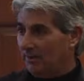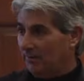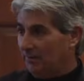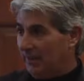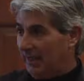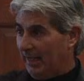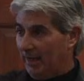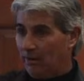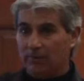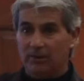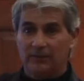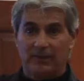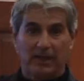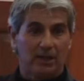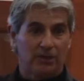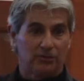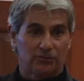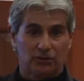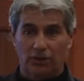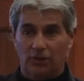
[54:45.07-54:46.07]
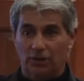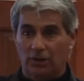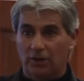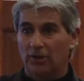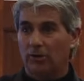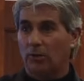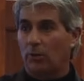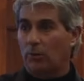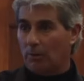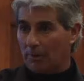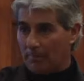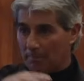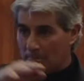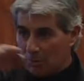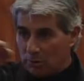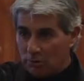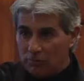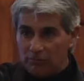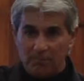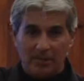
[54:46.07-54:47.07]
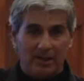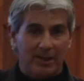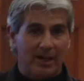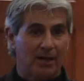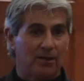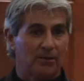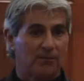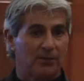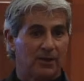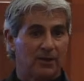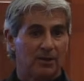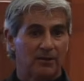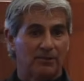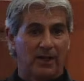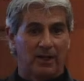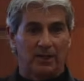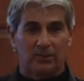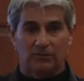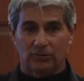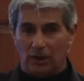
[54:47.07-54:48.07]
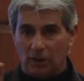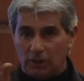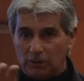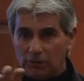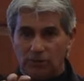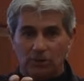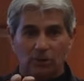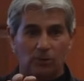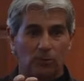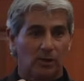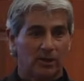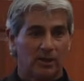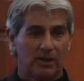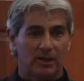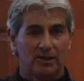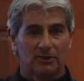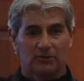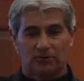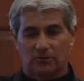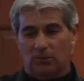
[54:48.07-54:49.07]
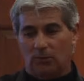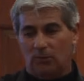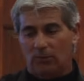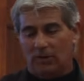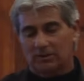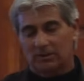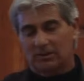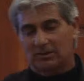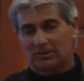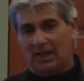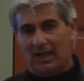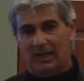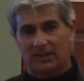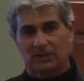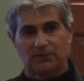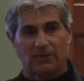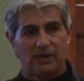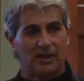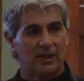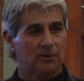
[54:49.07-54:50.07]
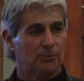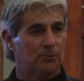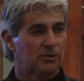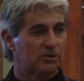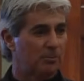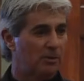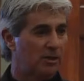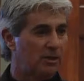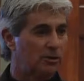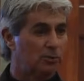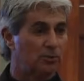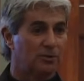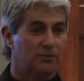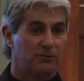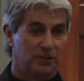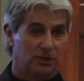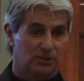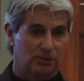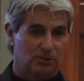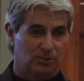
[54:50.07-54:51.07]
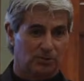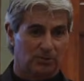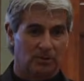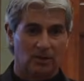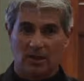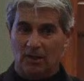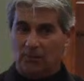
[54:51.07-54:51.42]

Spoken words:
The elk that it's heard, or a movement out there that it's unsure what it is. So it wants a satisfying response or a visual